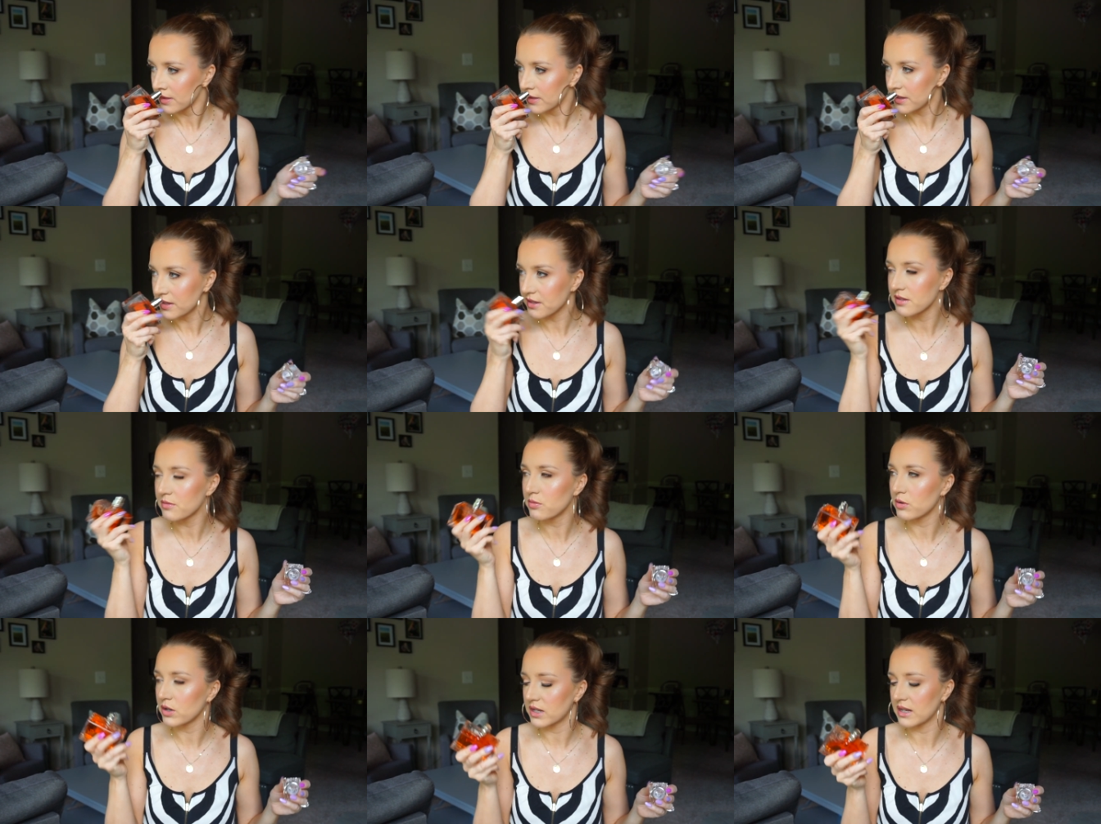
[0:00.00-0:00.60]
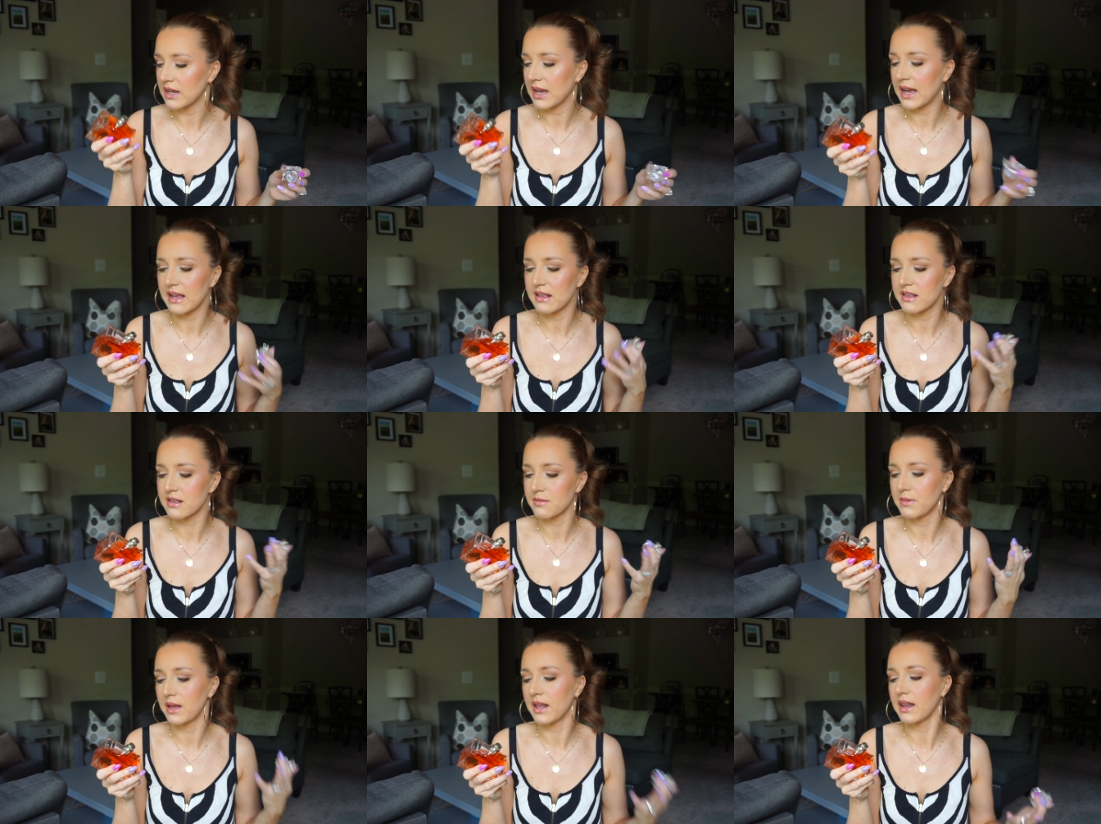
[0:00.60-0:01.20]
this is what i
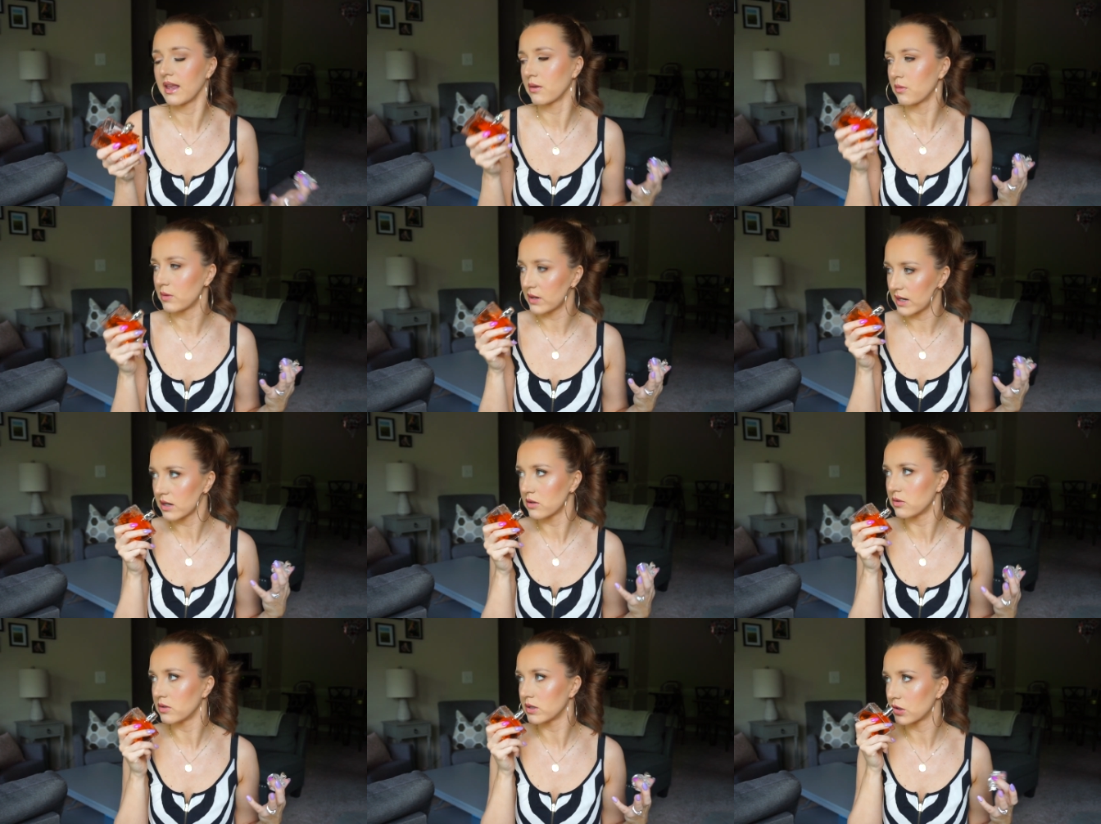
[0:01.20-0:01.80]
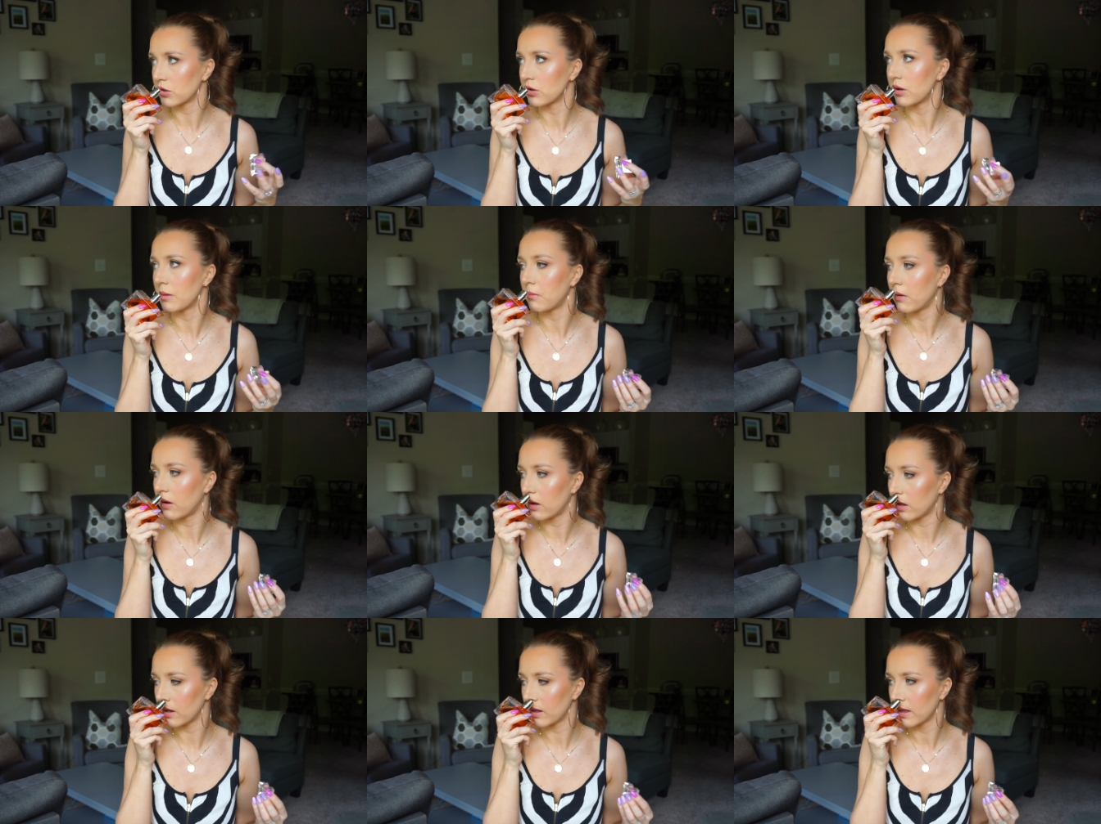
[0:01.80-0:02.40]
smell like when i go into a
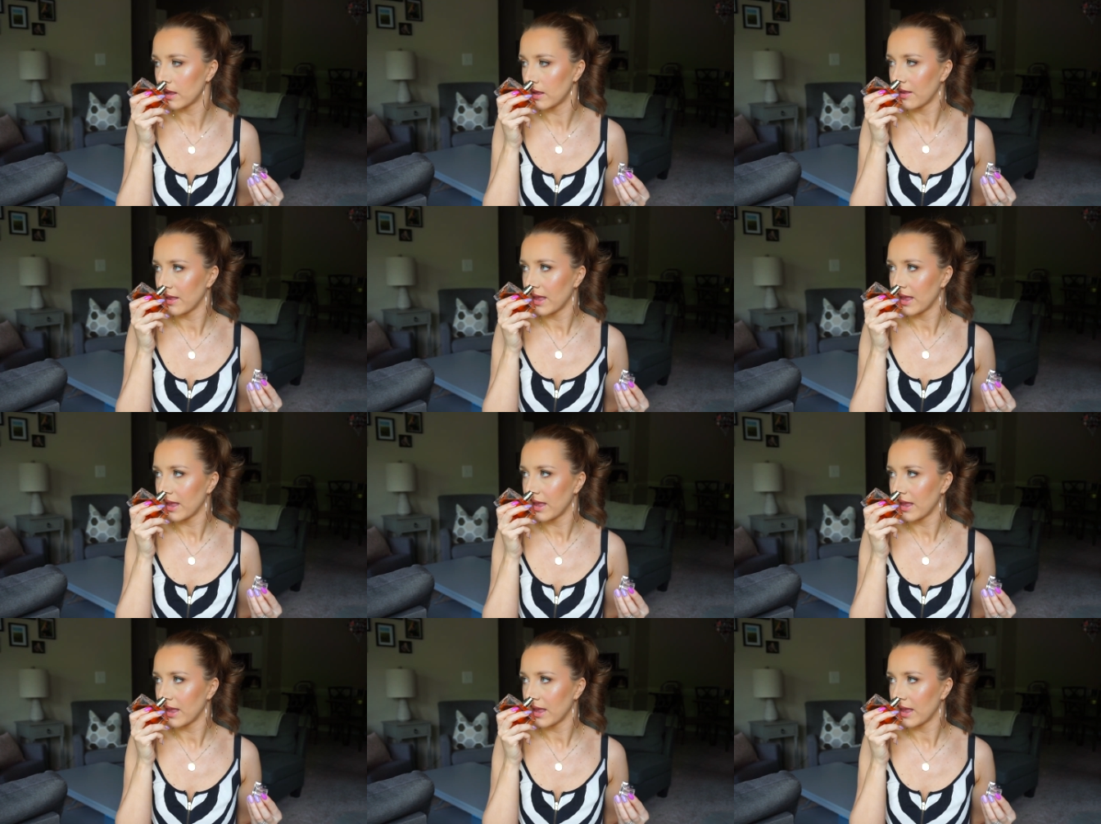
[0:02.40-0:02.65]
mall